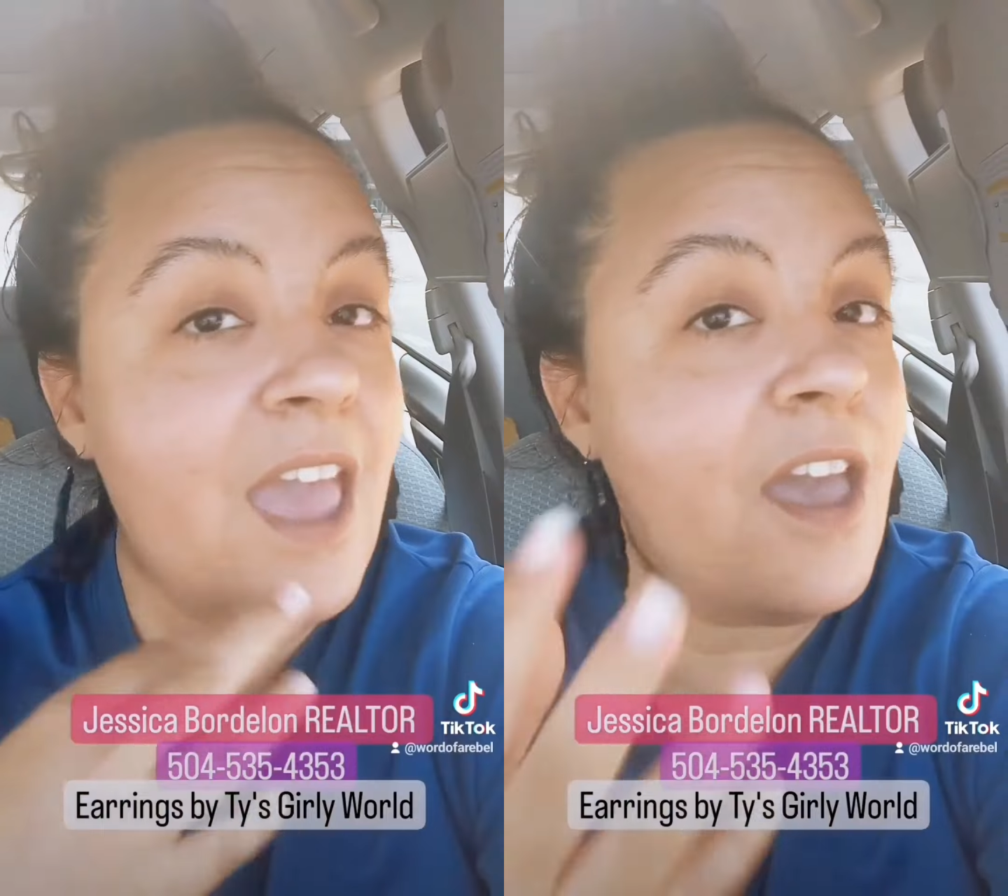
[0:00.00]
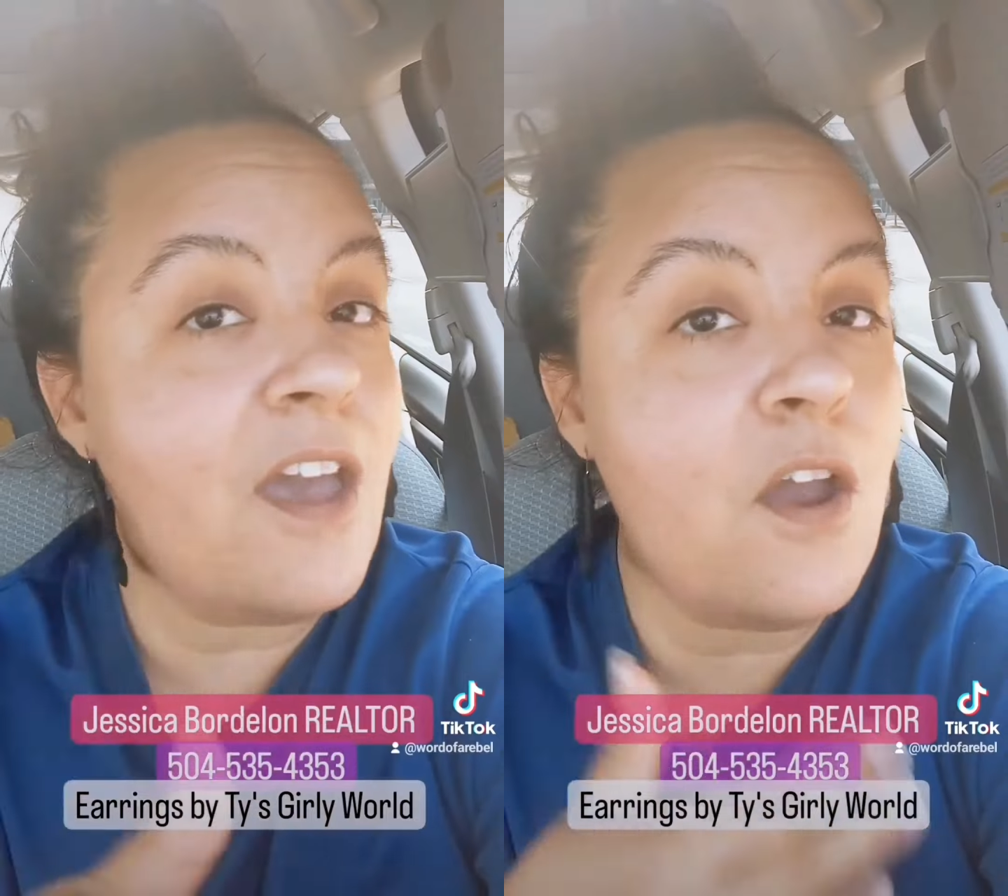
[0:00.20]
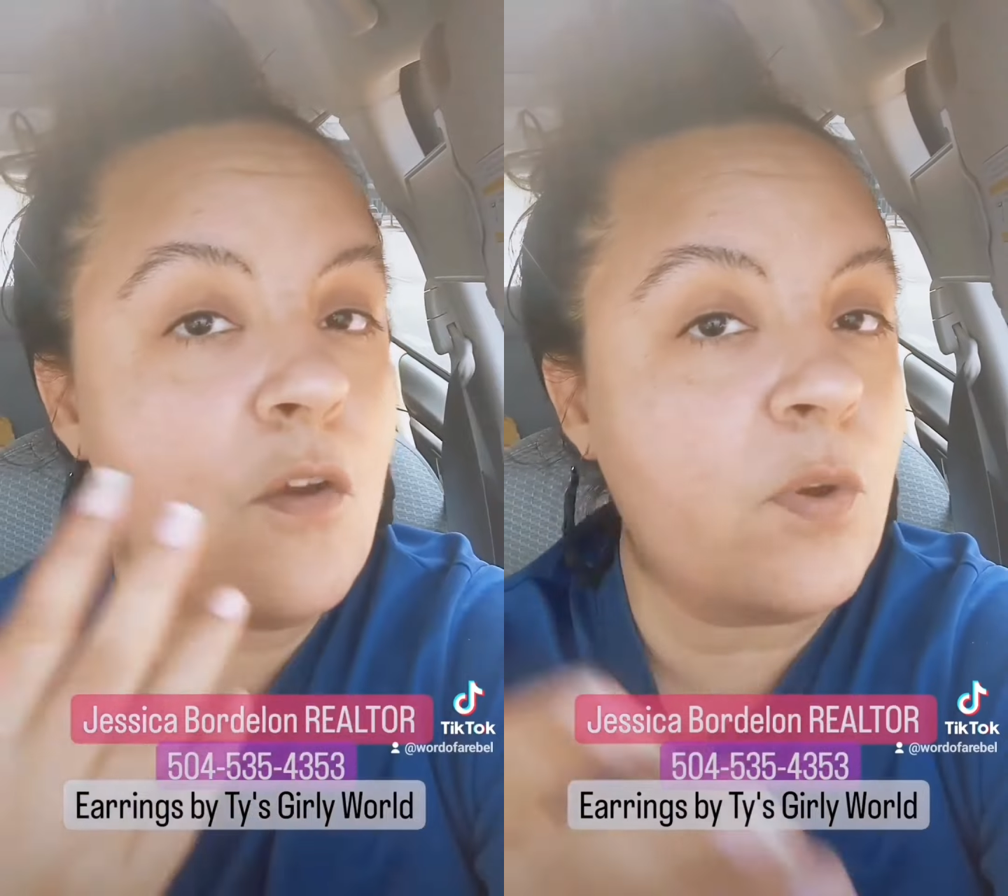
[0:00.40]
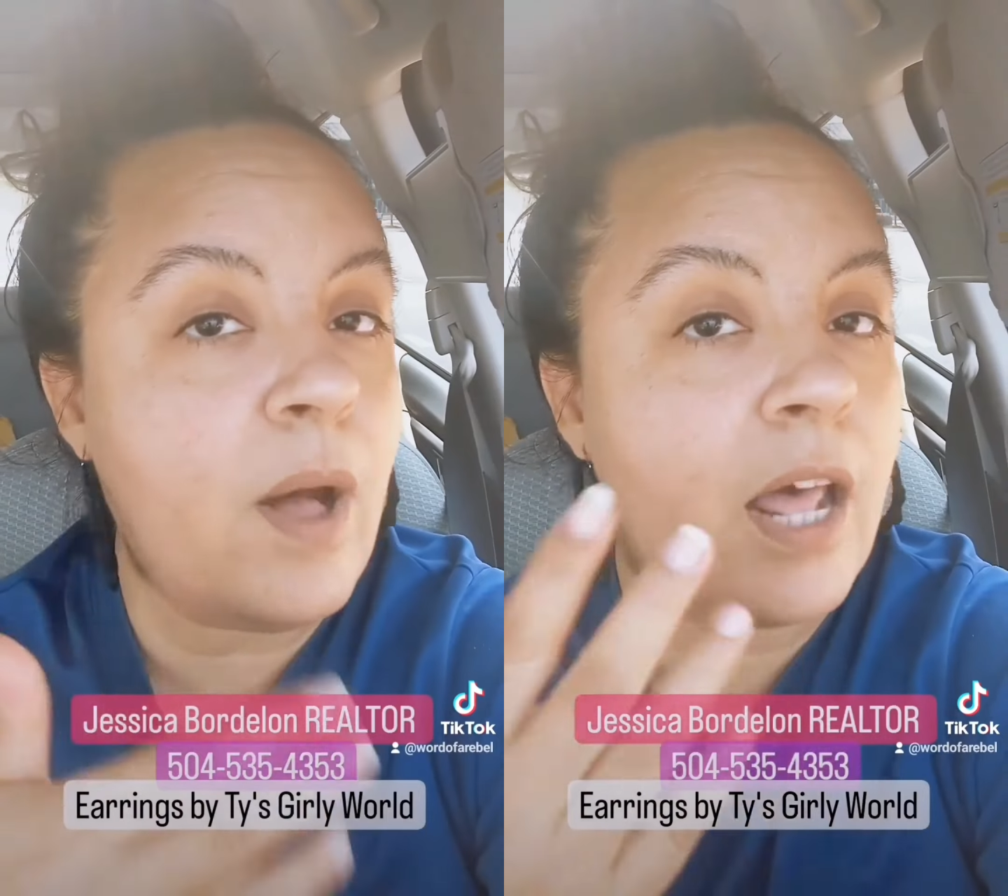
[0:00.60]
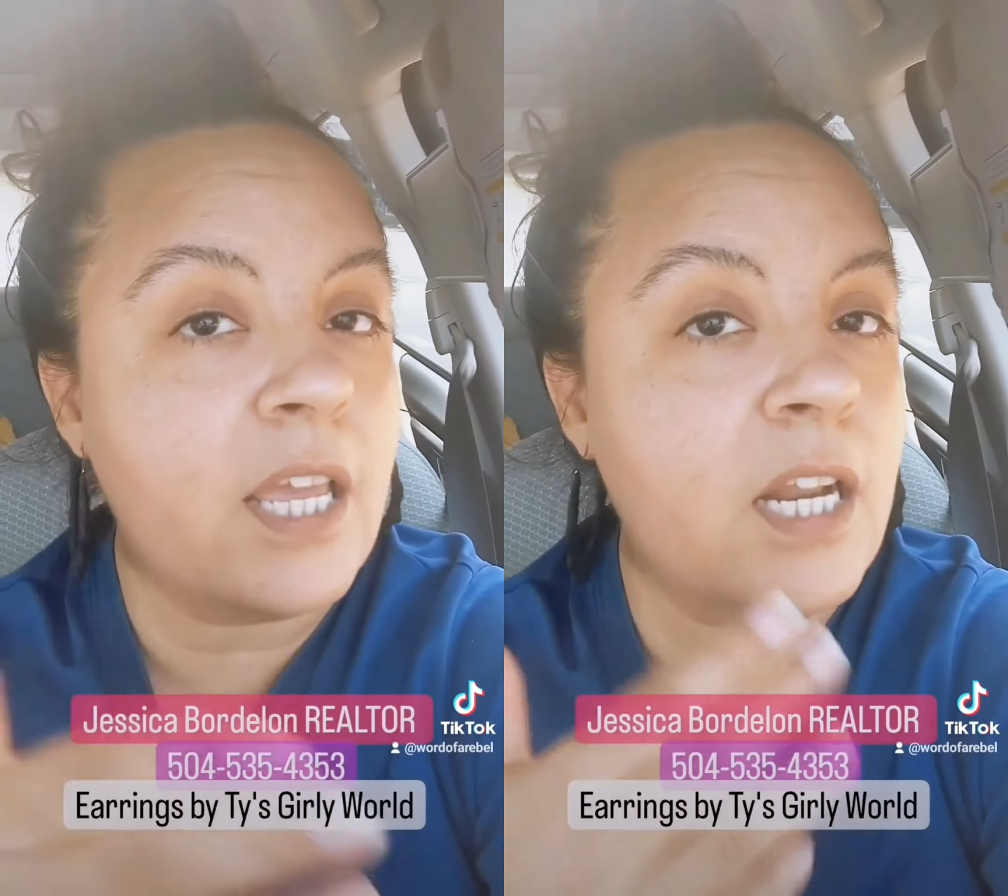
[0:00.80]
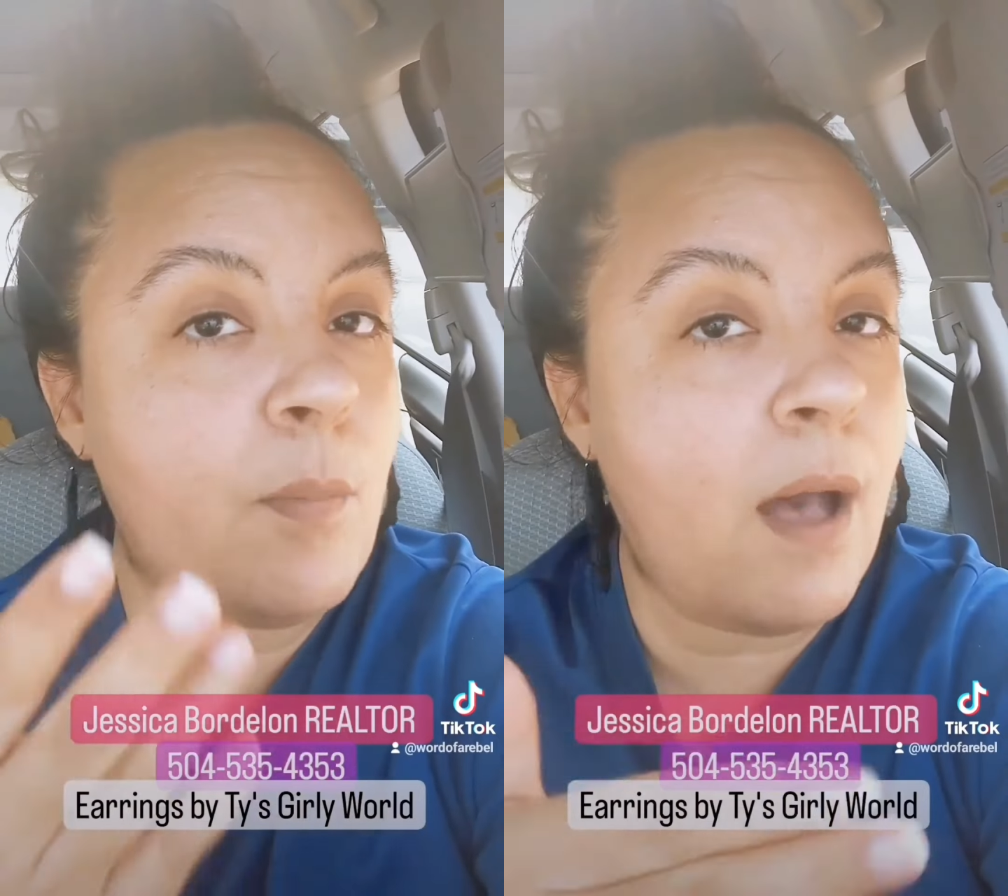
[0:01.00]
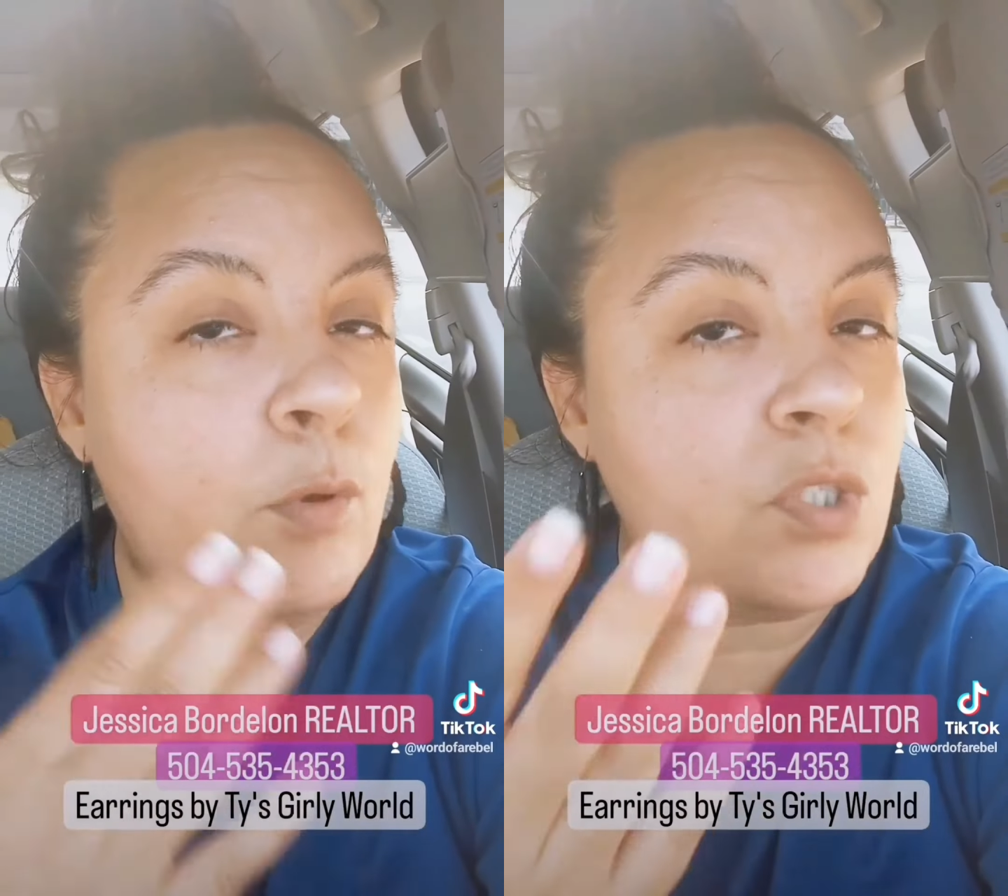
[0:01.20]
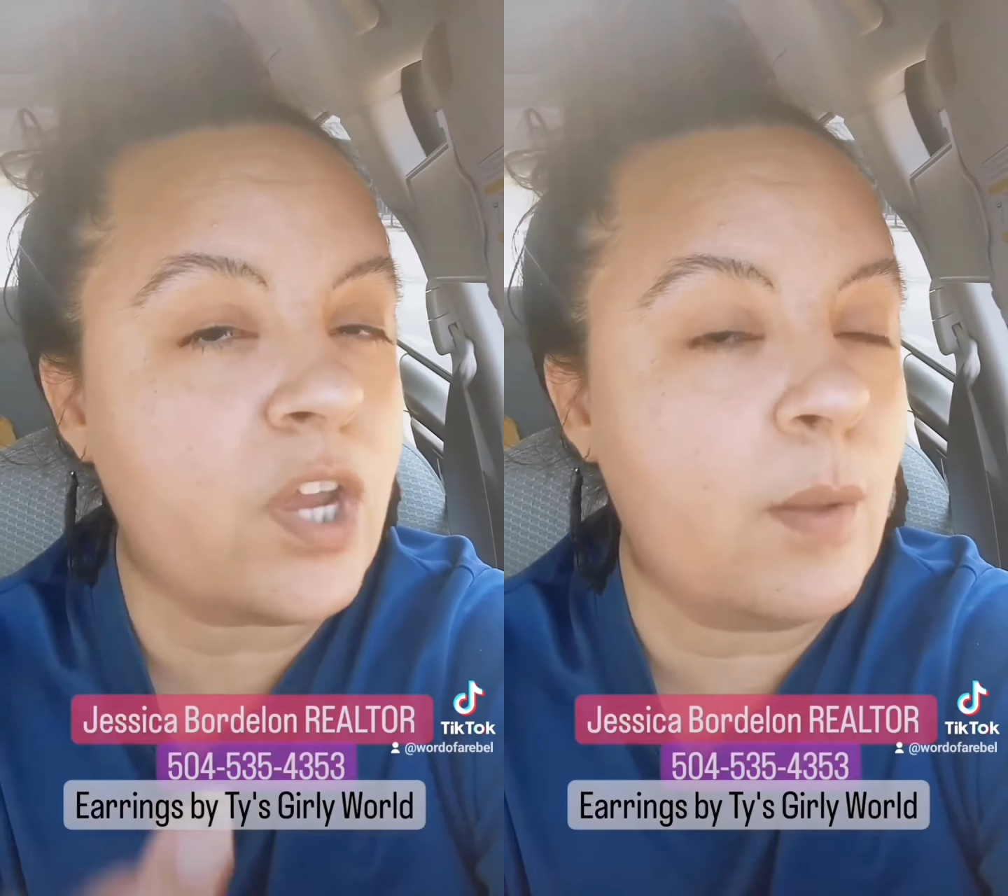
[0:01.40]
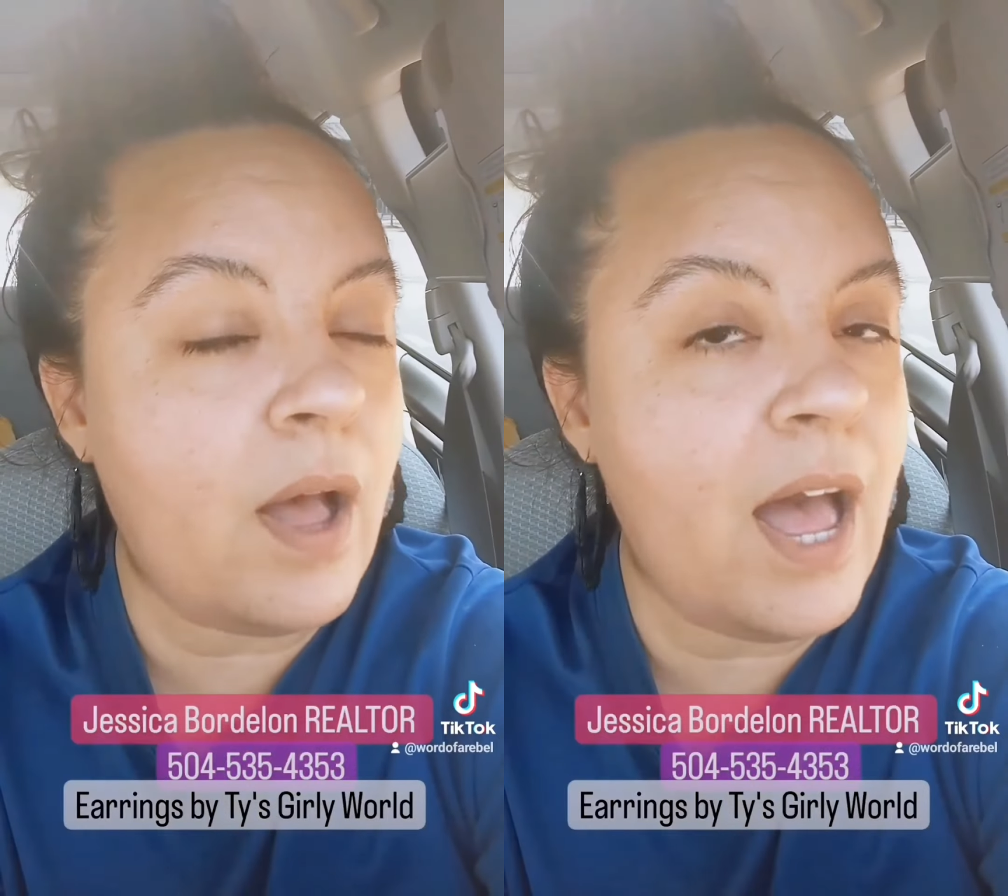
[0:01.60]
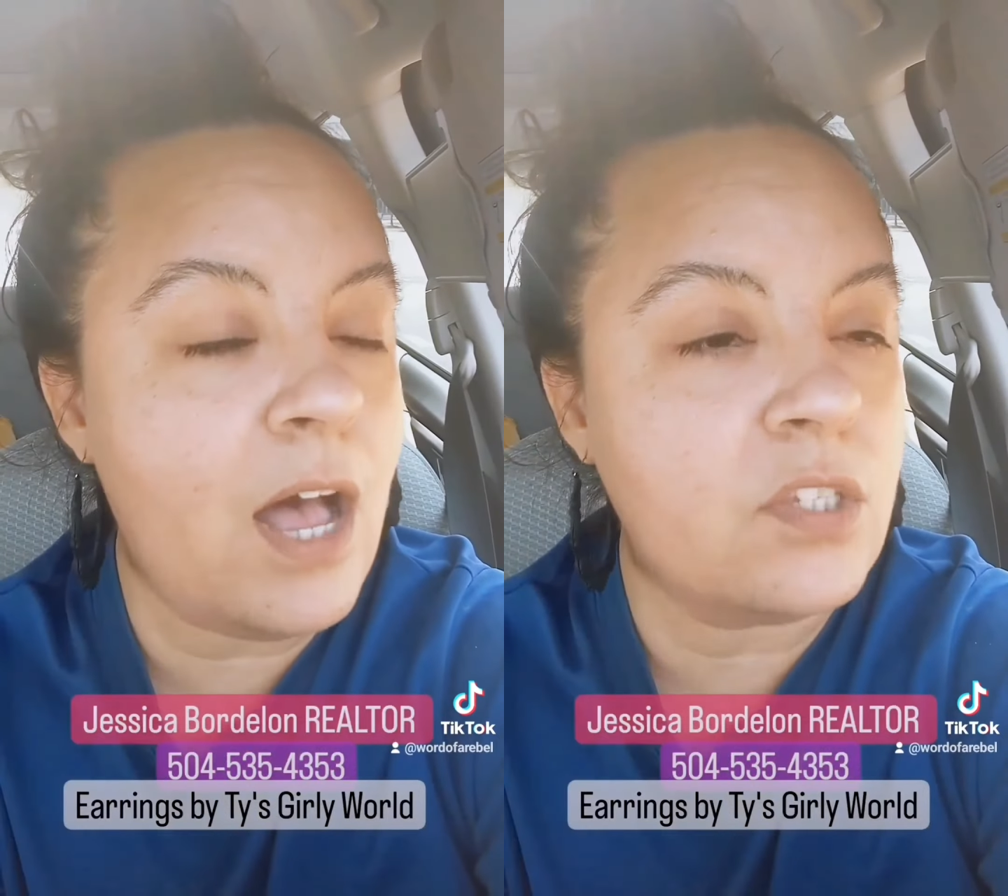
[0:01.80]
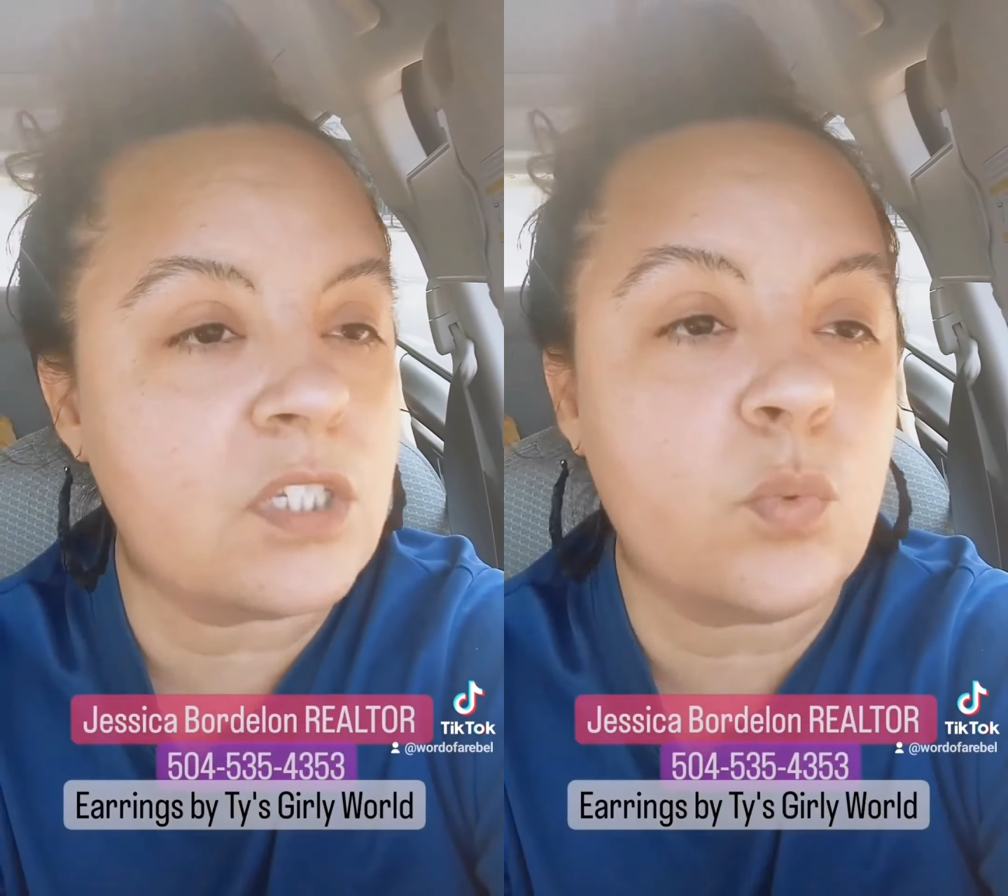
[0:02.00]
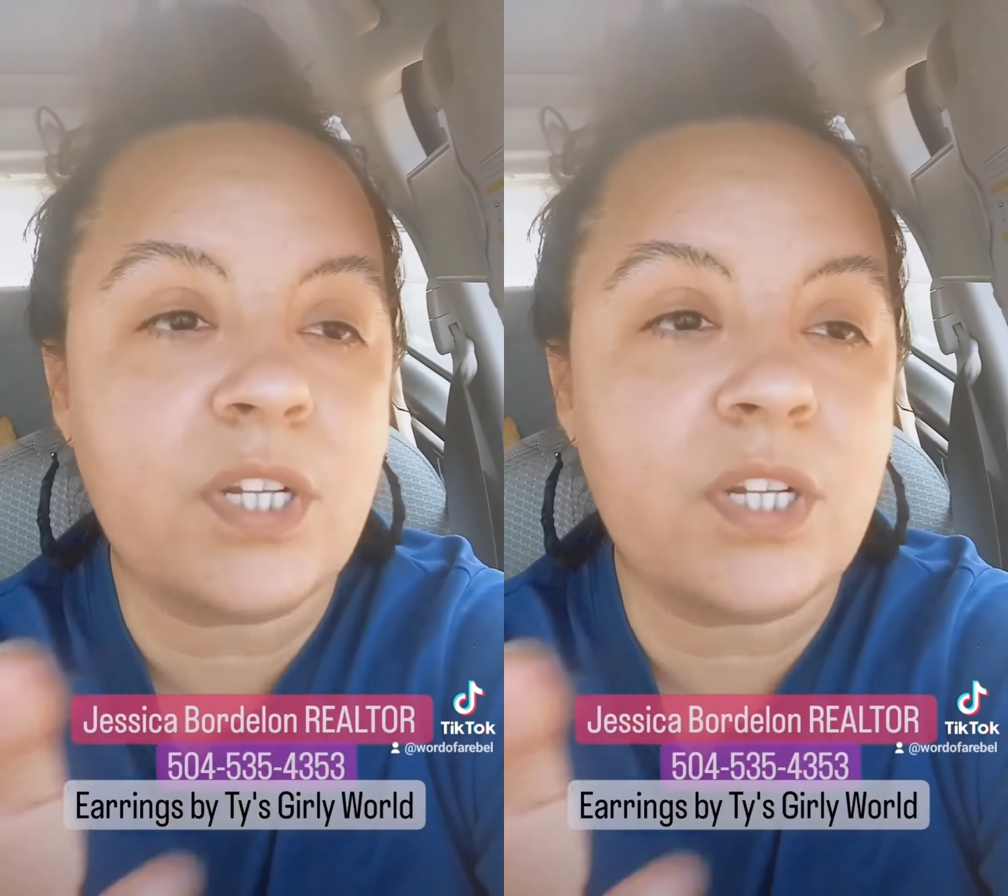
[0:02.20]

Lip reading: everybody and their mama was trying to buy houses.